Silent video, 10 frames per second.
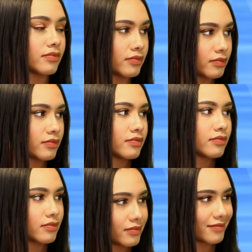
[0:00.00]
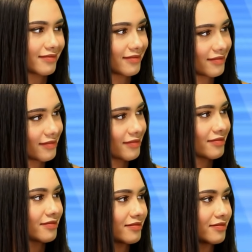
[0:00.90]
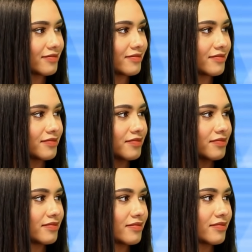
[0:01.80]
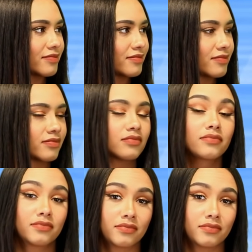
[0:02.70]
(not speaking)